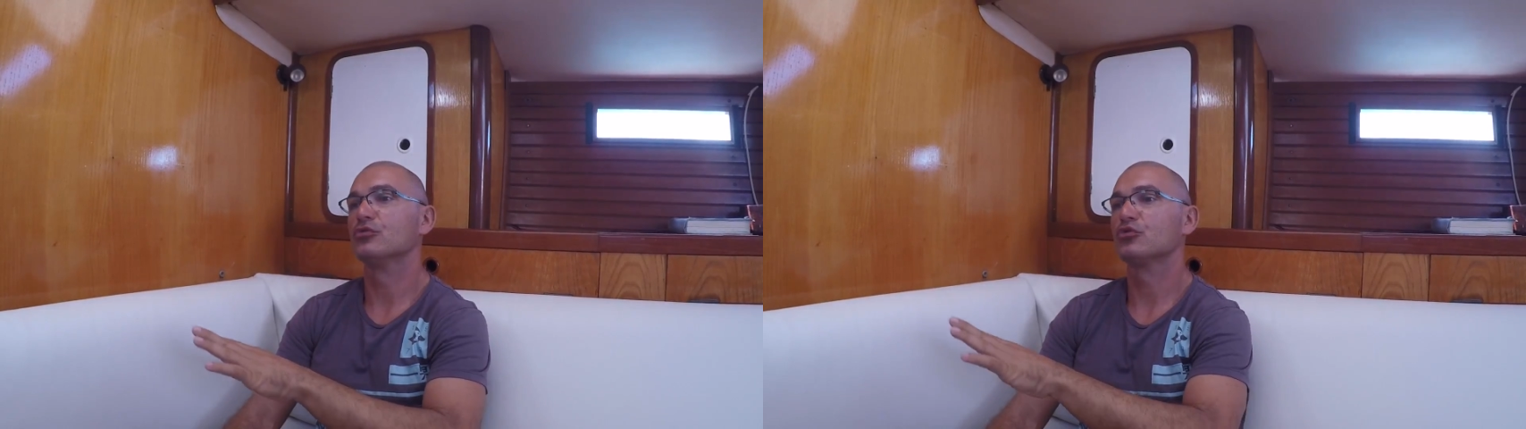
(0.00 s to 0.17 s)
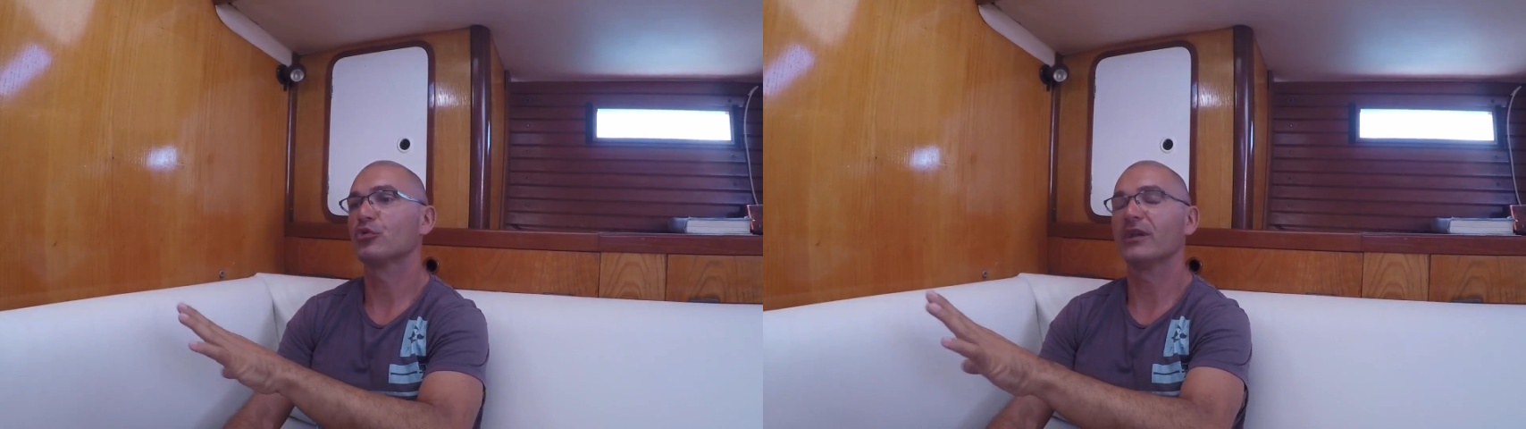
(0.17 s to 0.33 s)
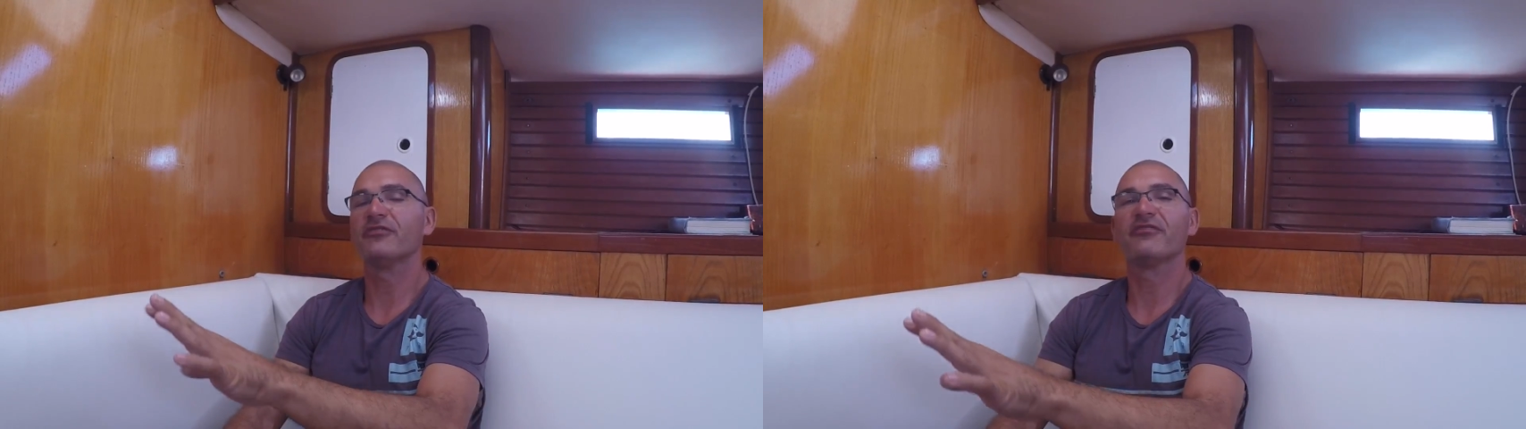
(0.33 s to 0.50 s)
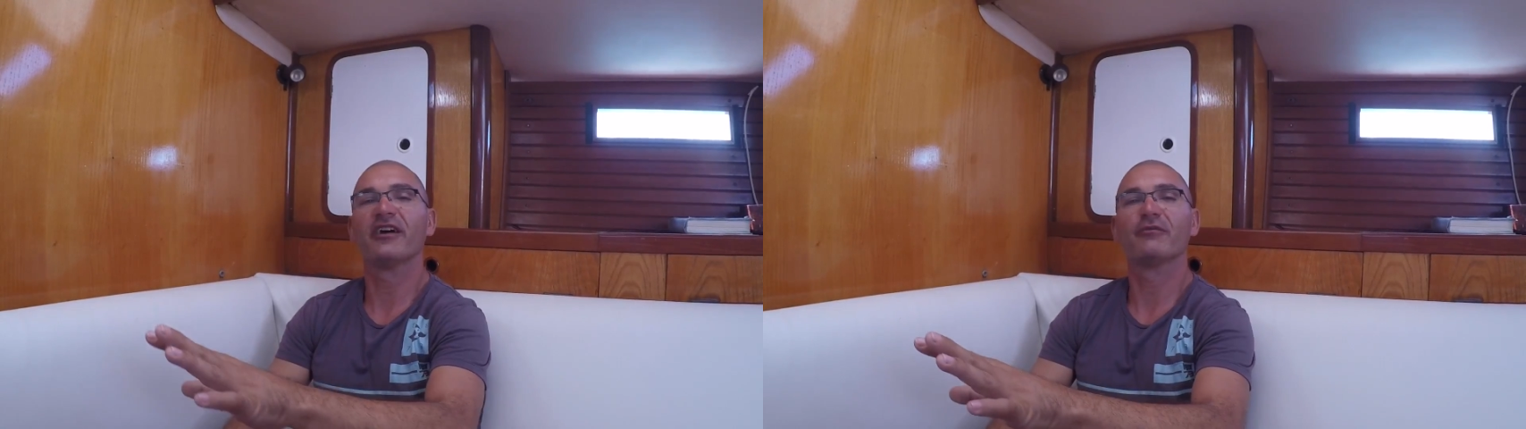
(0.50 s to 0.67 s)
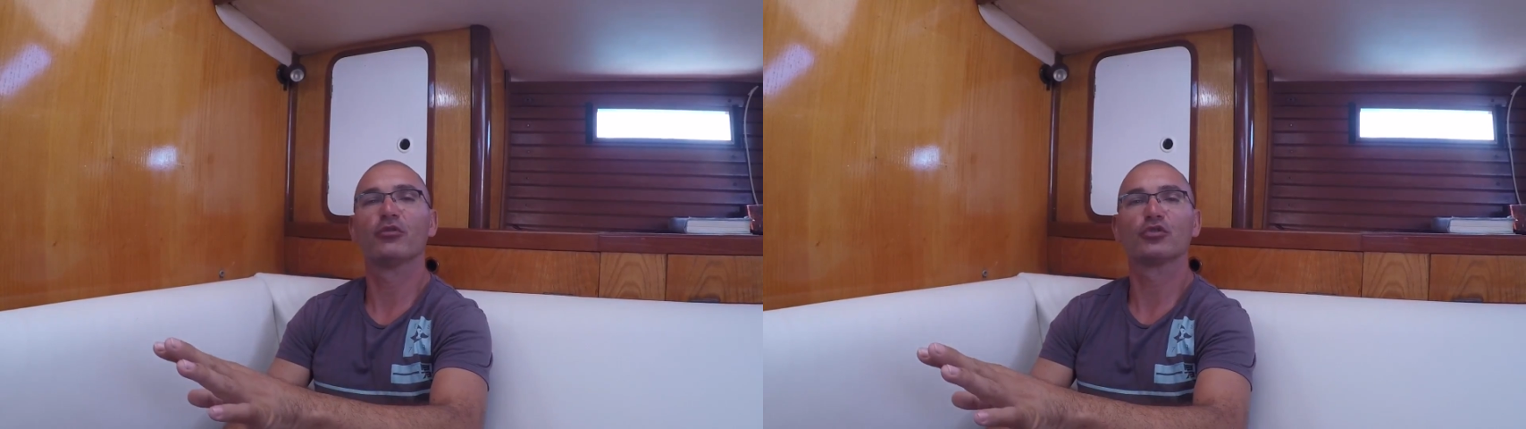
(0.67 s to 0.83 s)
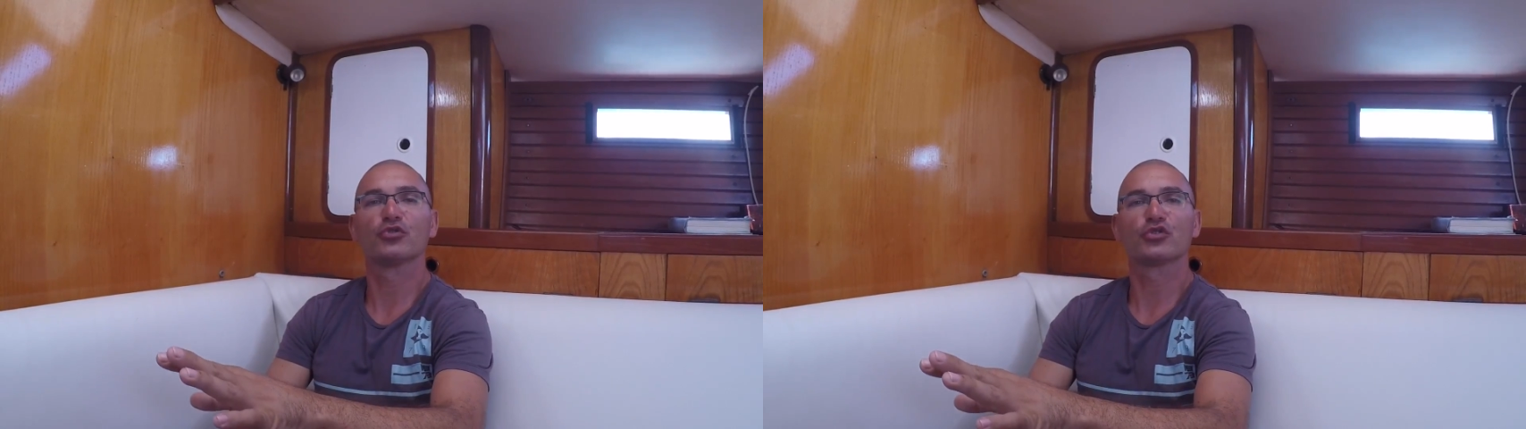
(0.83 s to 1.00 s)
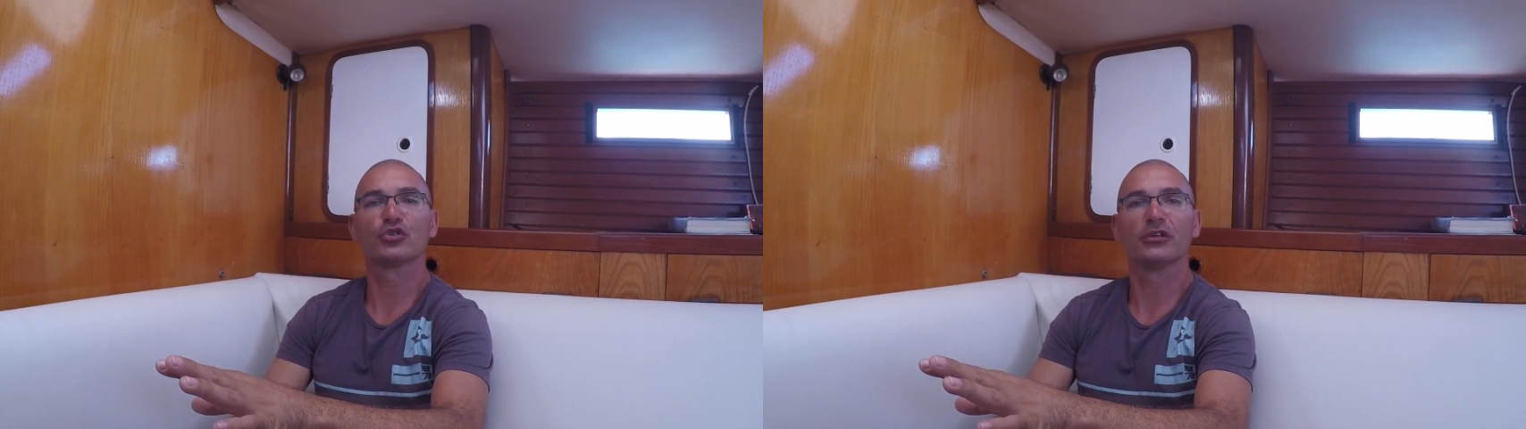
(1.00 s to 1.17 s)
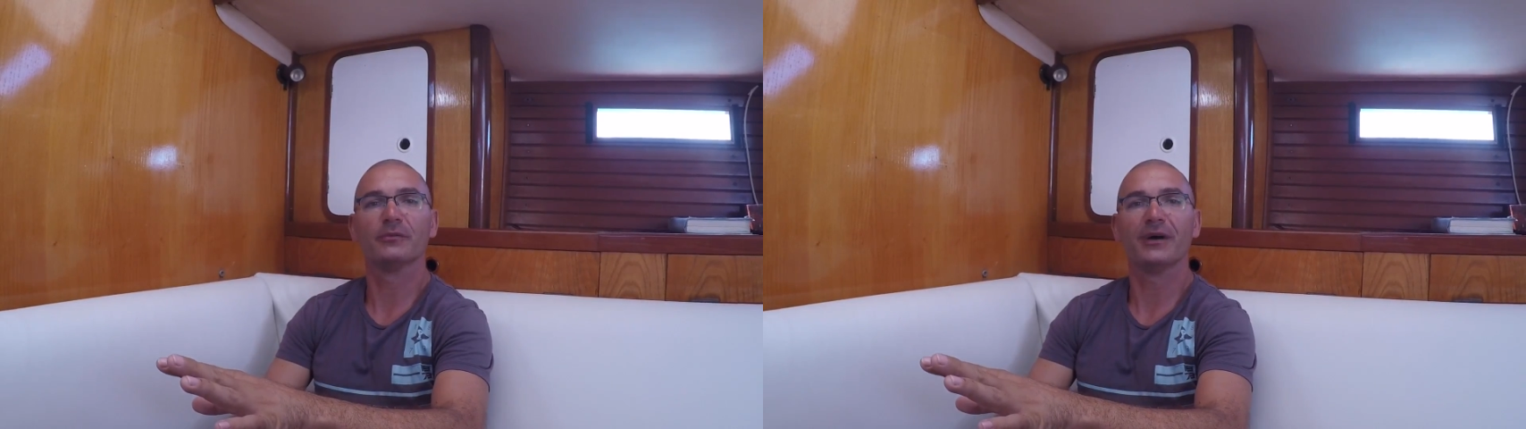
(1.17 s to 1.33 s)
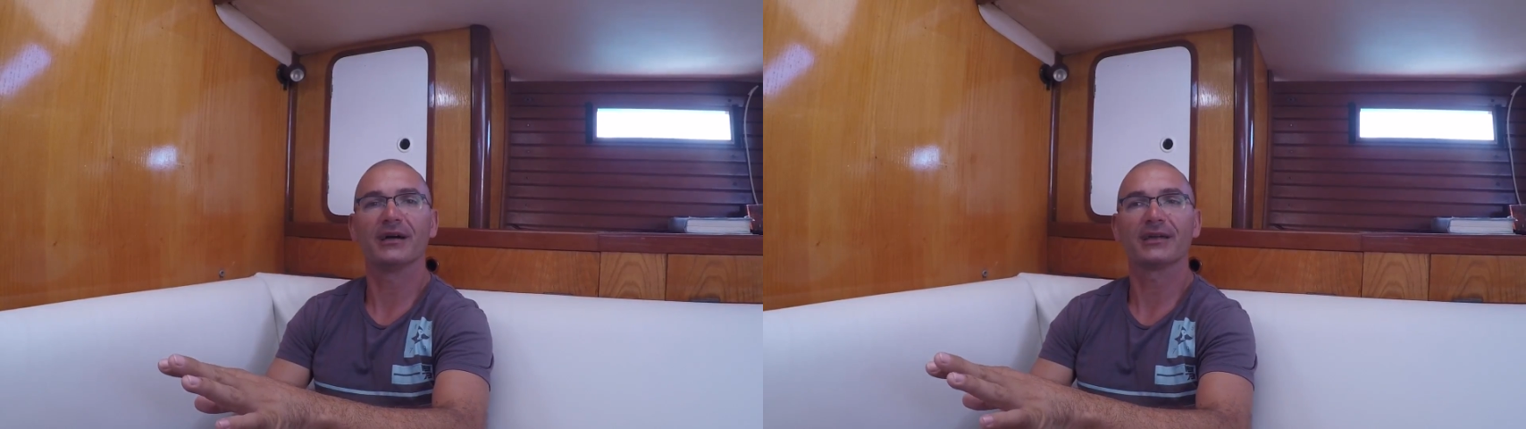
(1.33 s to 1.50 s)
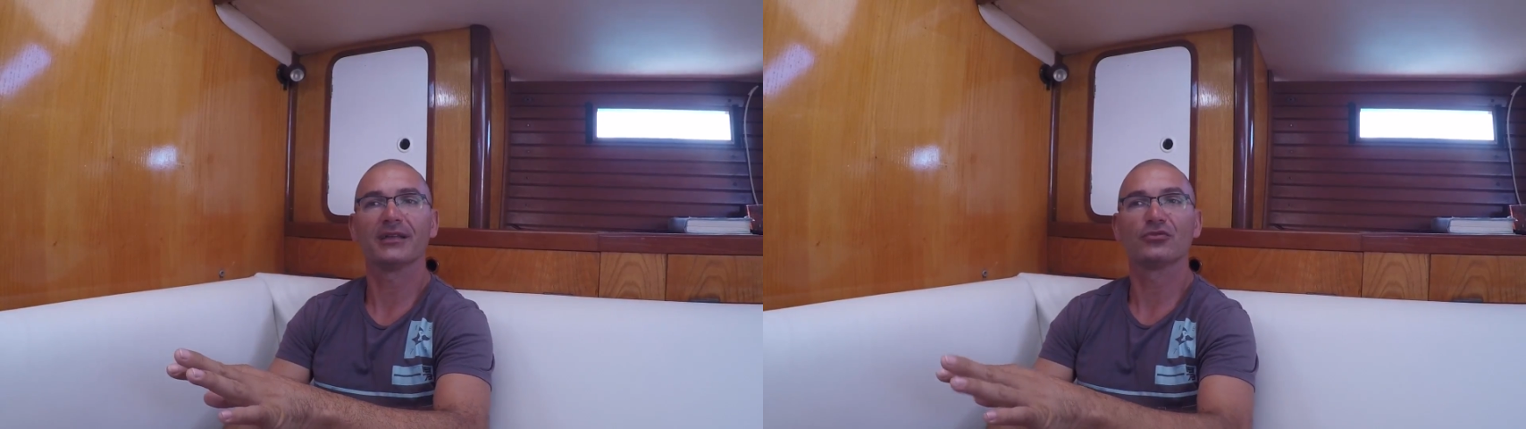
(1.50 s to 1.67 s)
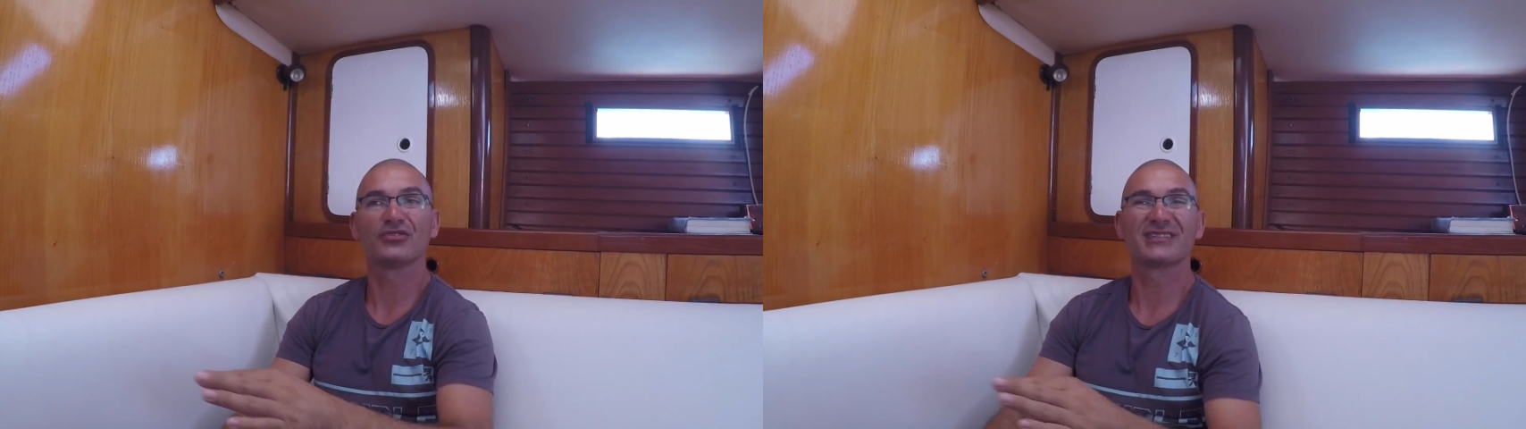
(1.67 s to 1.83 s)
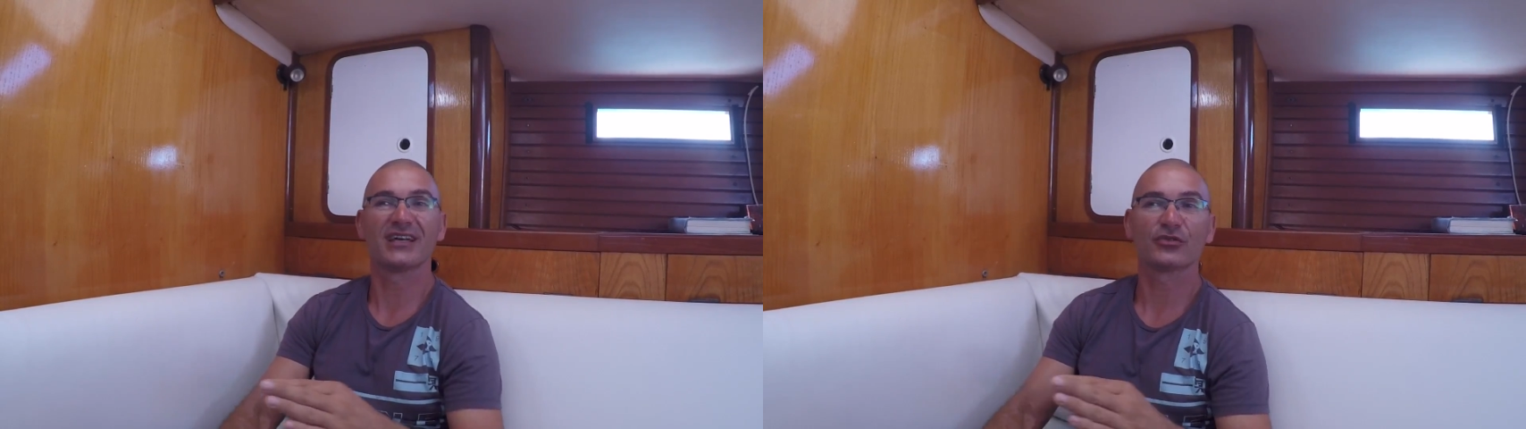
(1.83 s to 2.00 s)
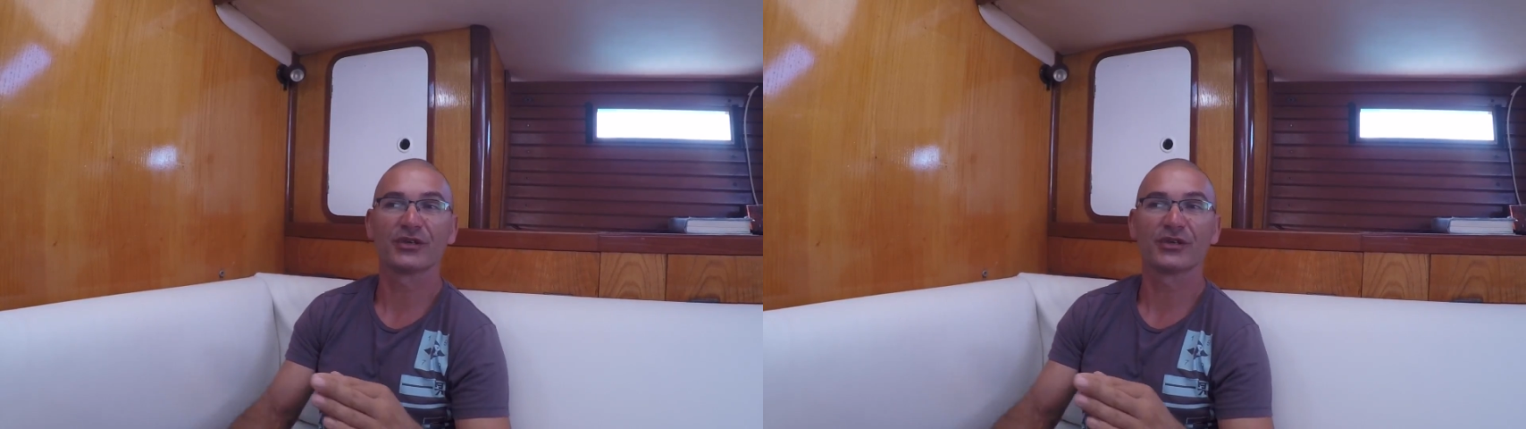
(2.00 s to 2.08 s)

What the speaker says: 25 boats you saw in the market to start